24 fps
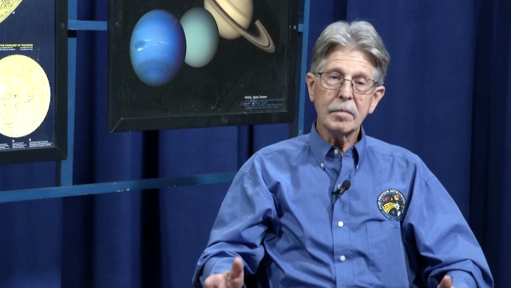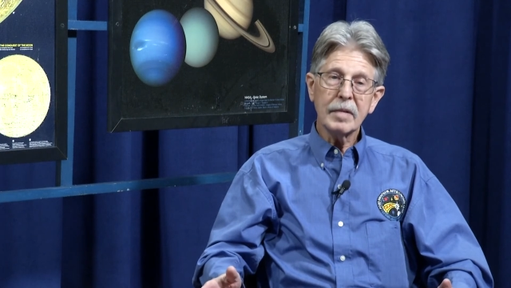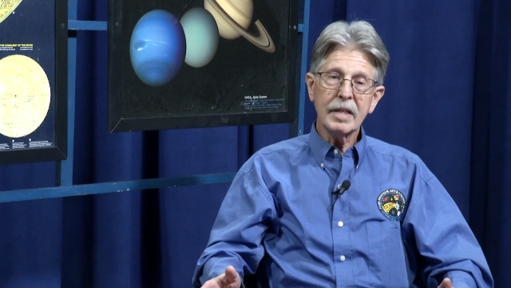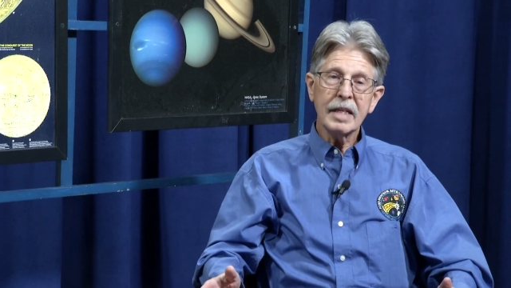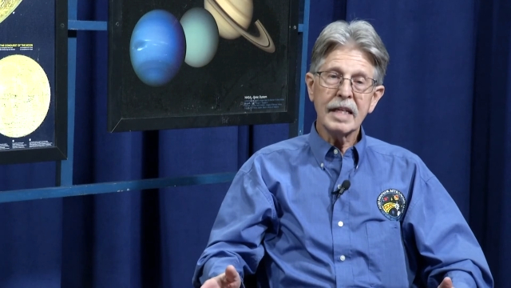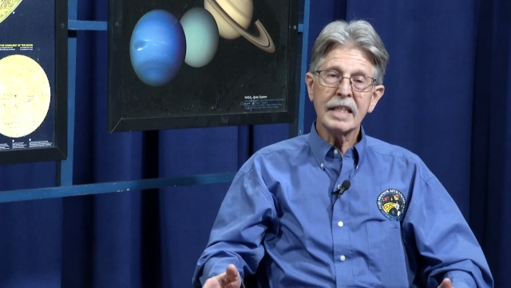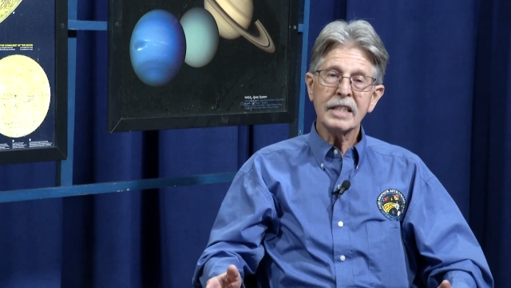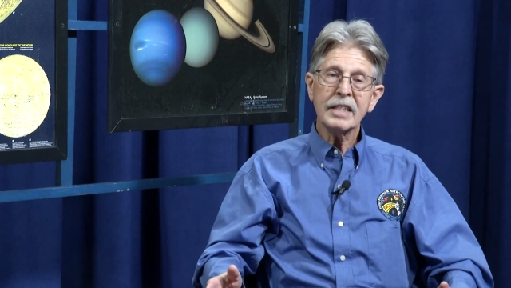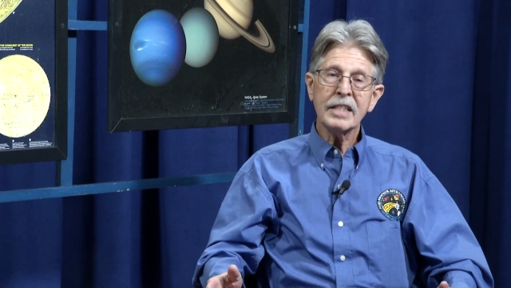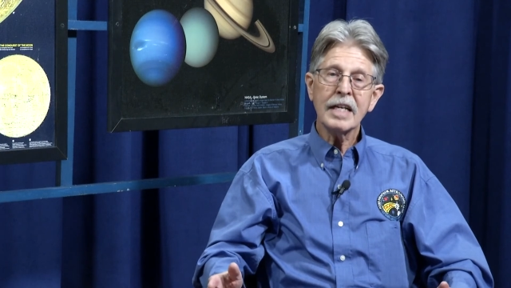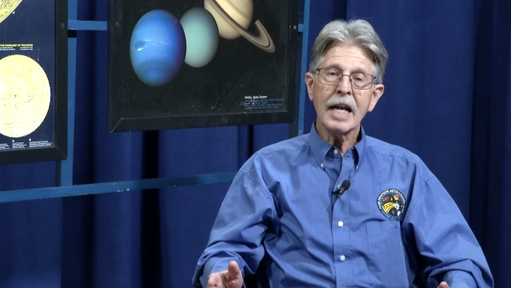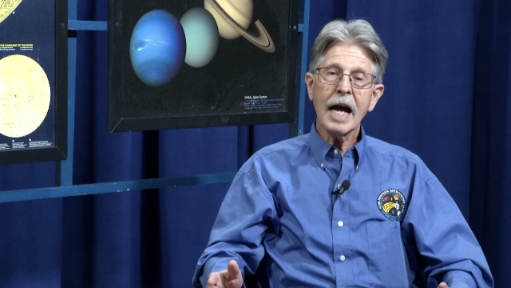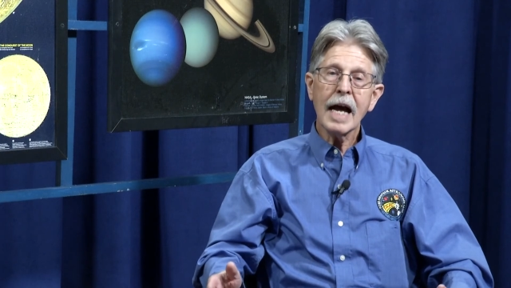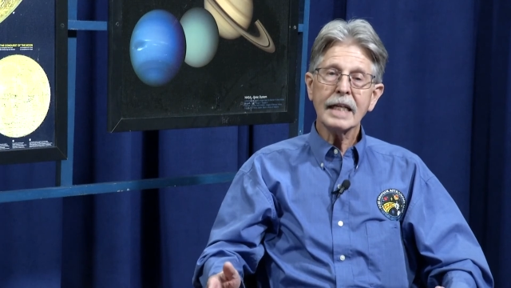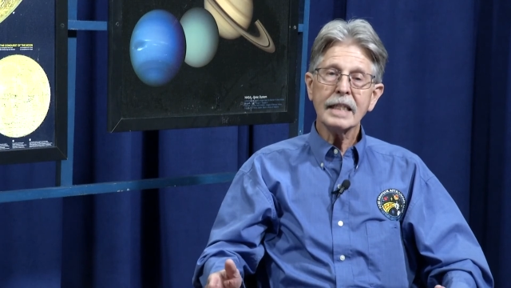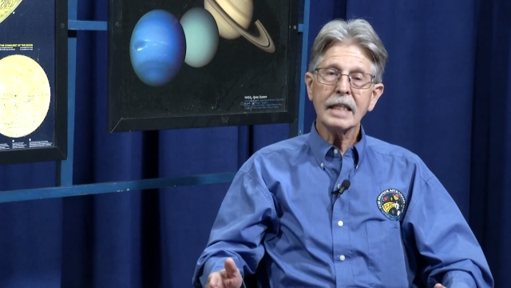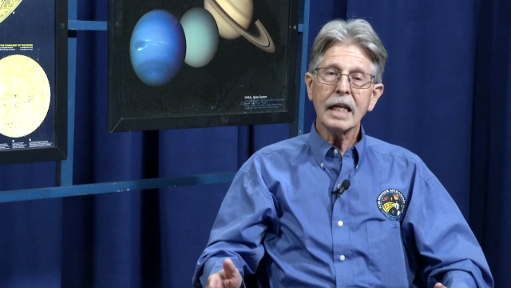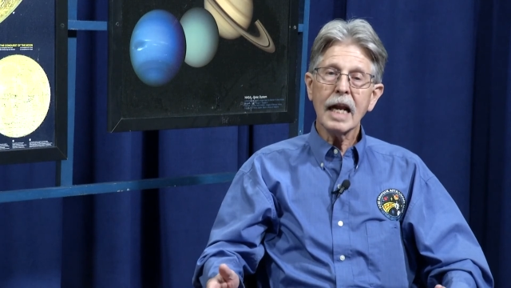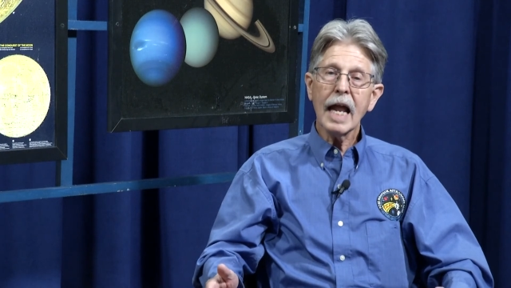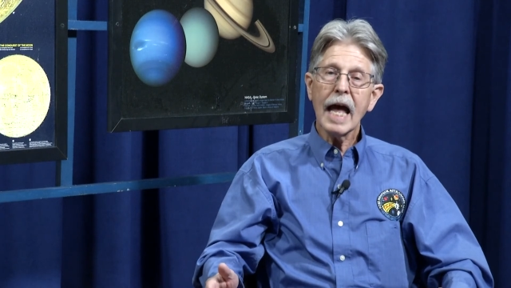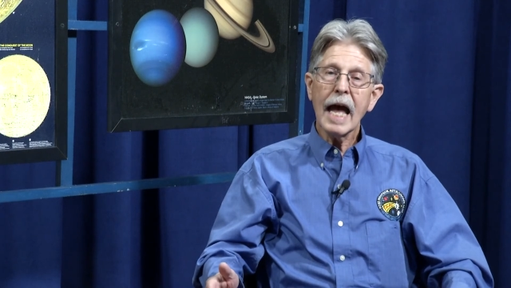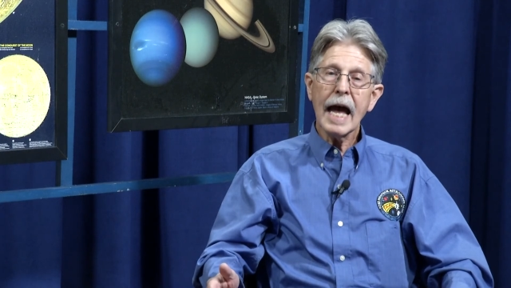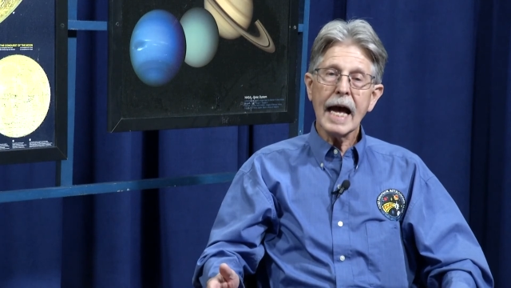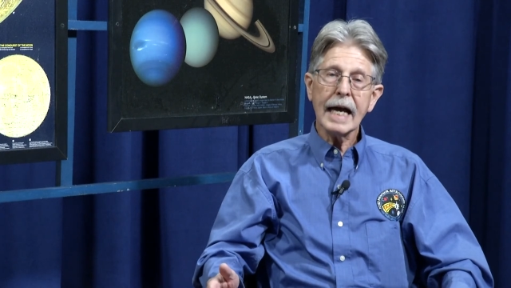is not
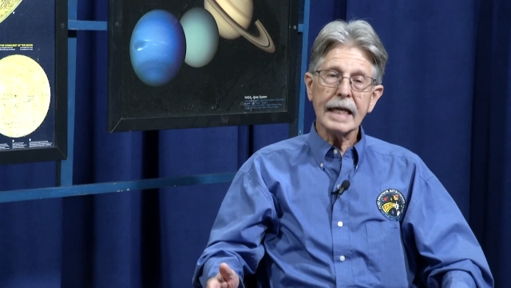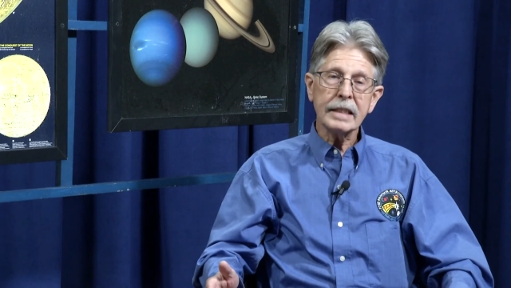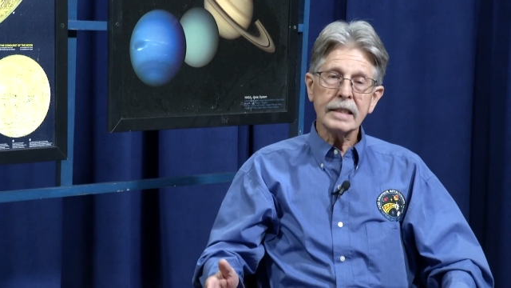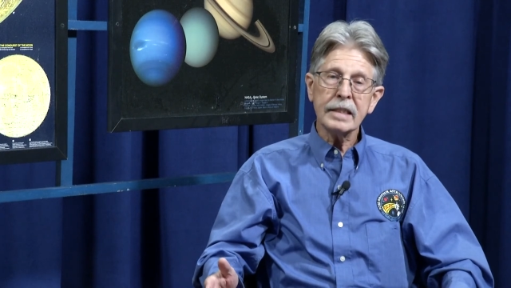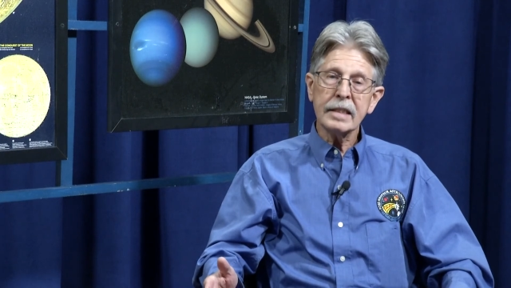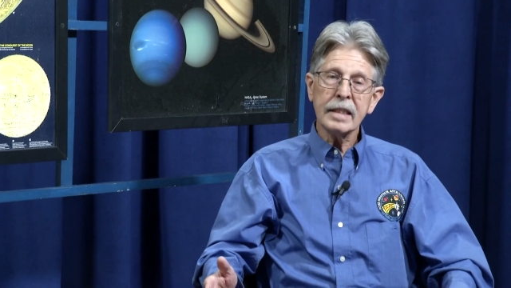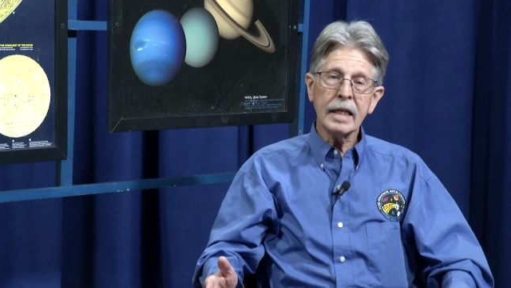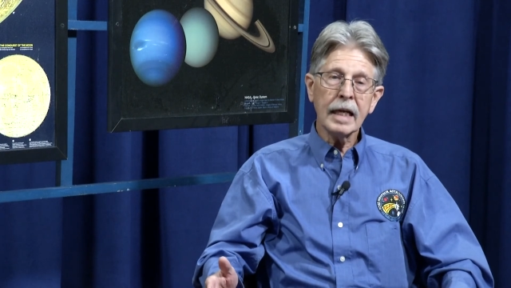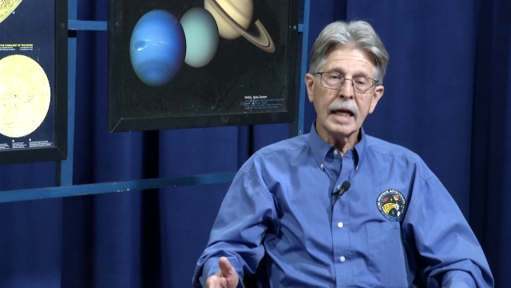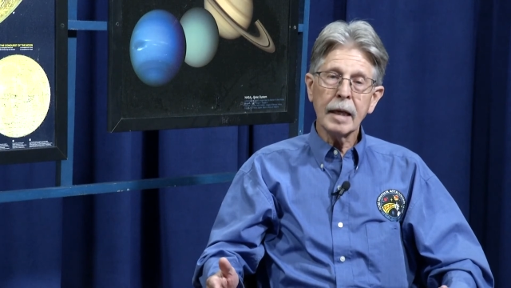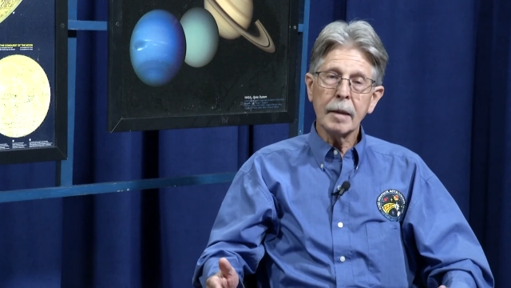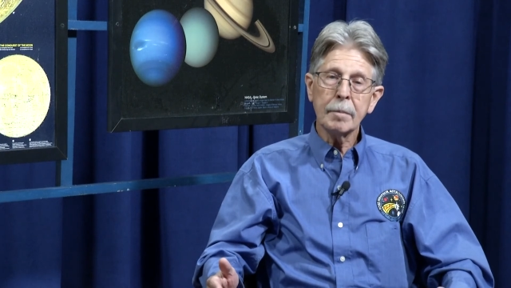glass.